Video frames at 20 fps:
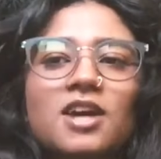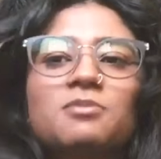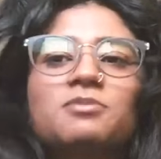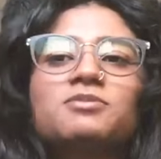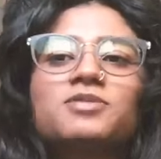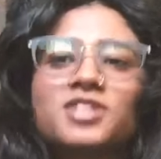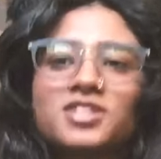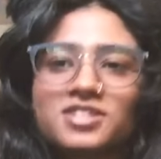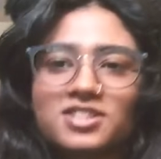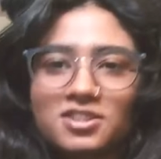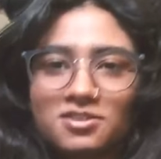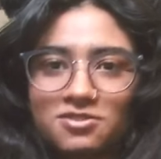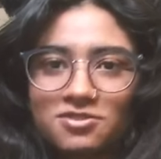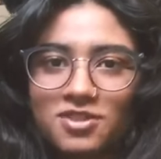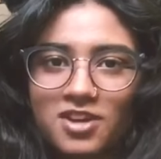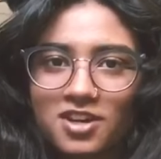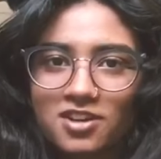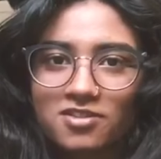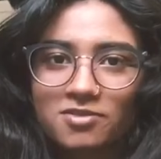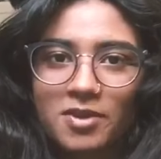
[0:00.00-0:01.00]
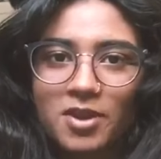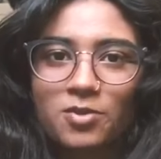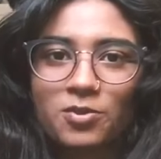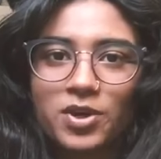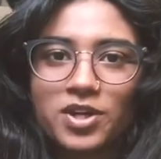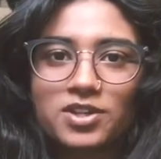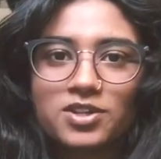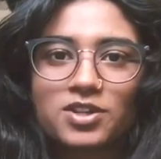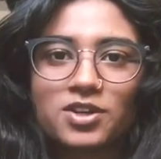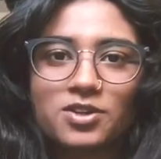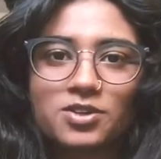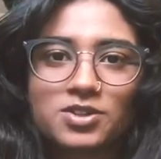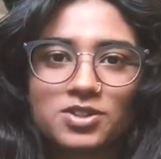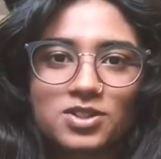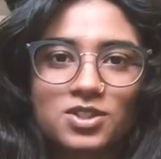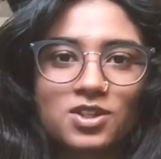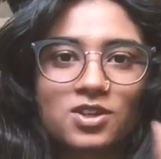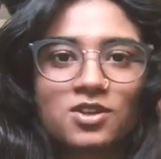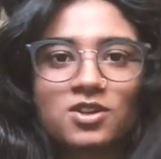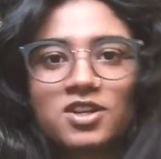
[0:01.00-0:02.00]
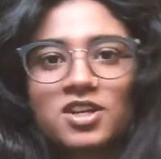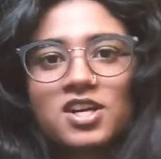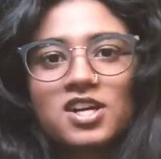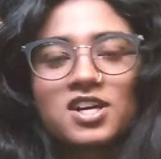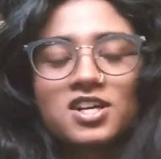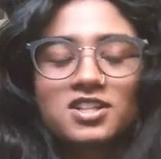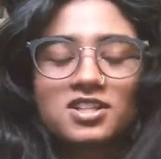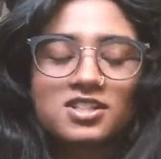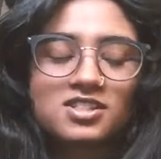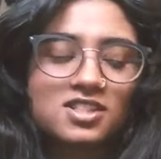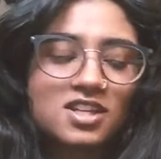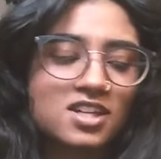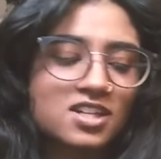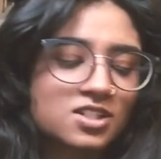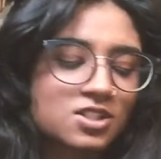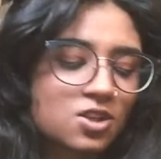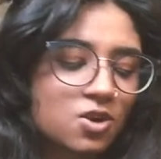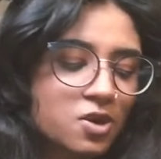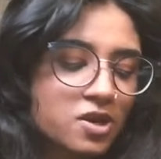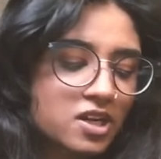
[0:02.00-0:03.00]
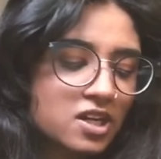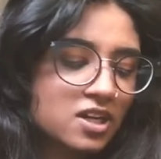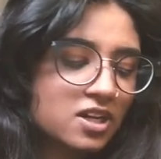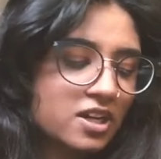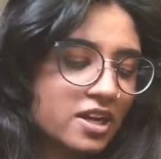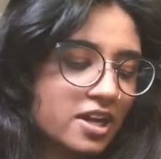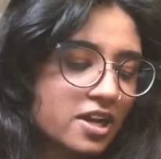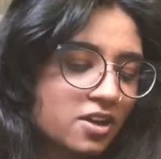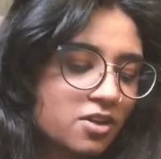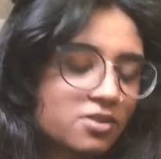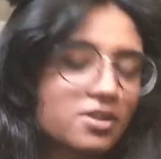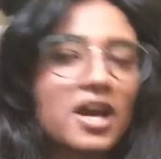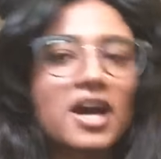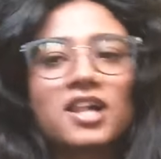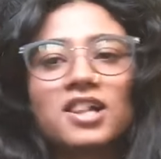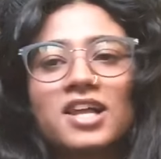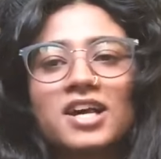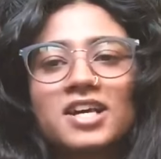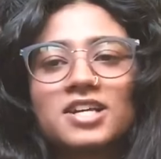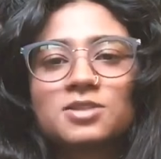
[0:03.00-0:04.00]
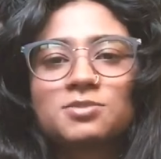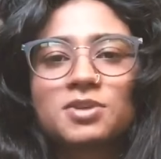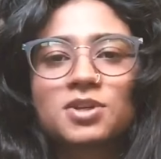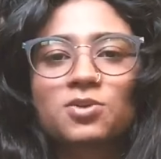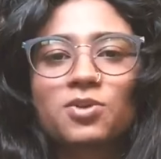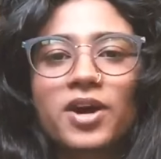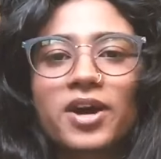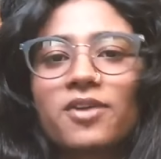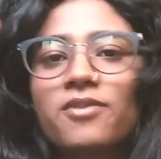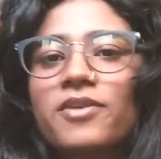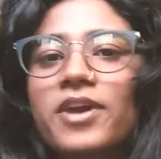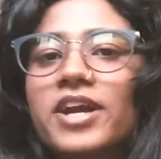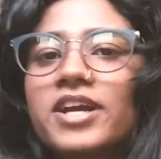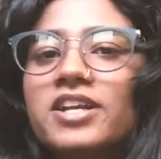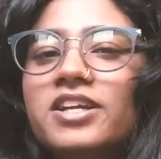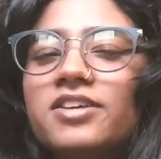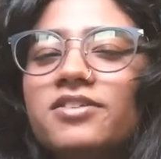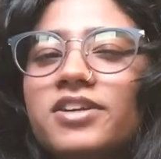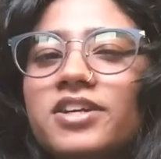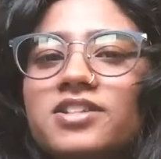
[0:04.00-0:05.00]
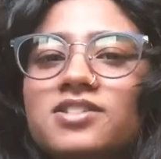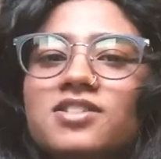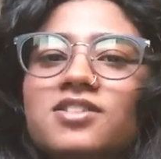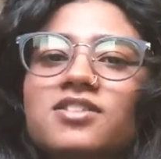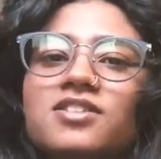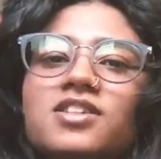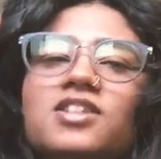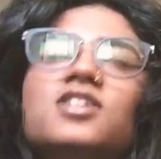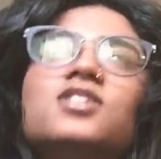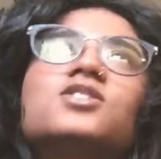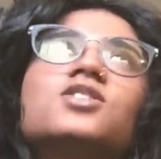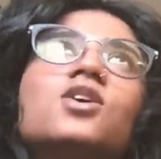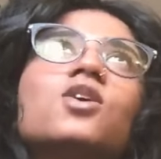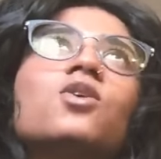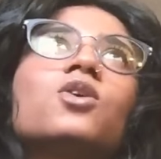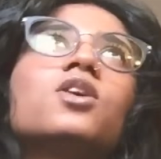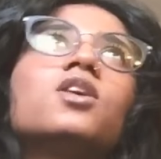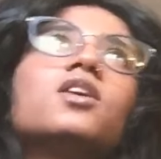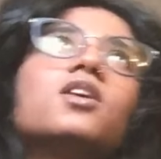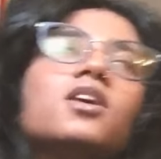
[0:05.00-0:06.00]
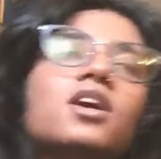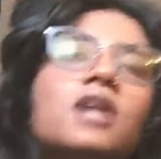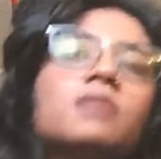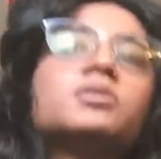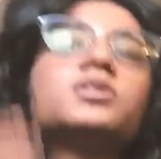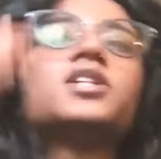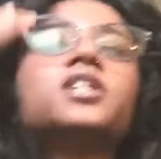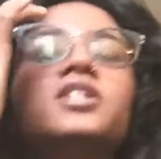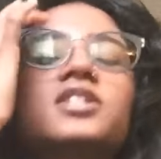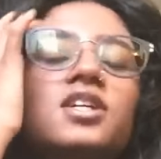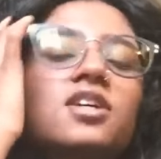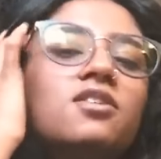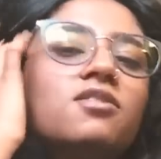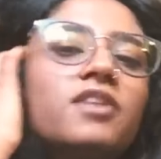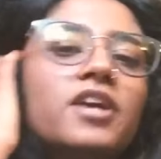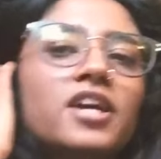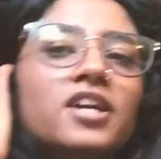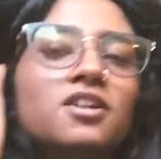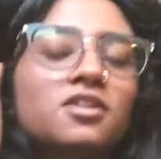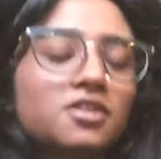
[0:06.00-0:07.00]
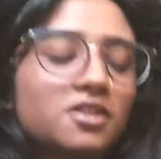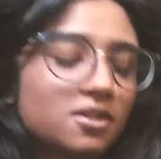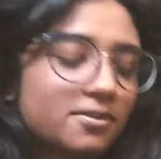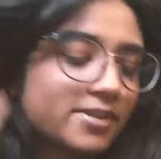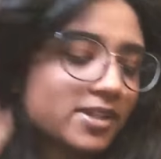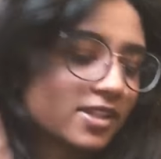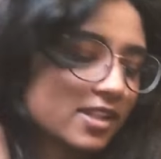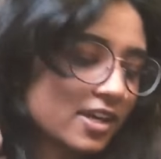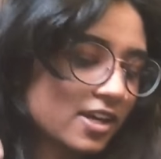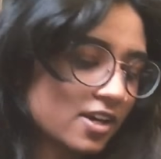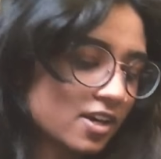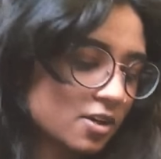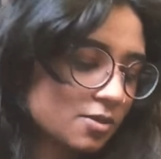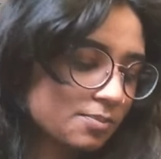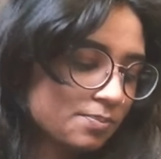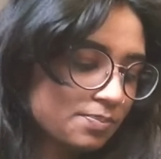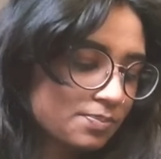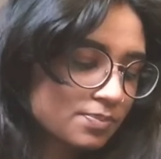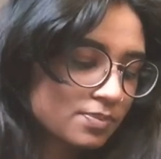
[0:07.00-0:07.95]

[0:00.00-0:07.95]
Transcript: I'm just in front of my window, so the sun is going in and out. LA has been quite rainy recently, so I'm sure it's going to rain a little bit later.